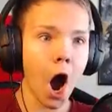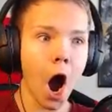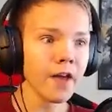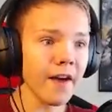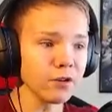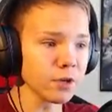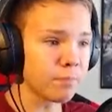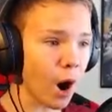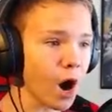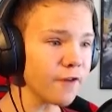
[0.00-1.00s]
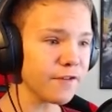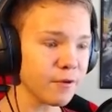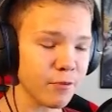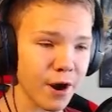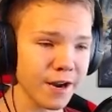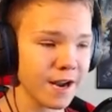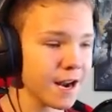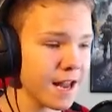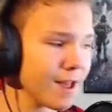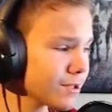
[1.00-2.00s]
That was a perfect run.
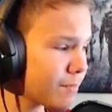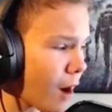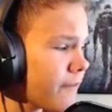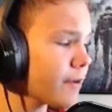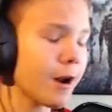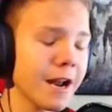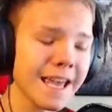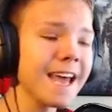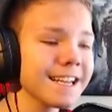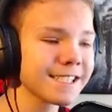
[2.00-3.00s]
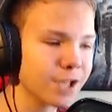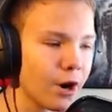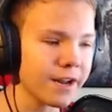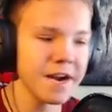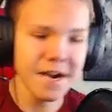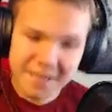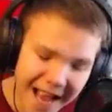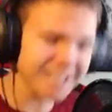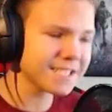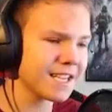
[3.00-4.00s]
That was a perfect run. Getting started.
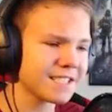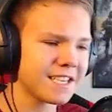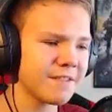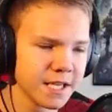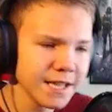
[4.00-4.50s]
That's an achievement.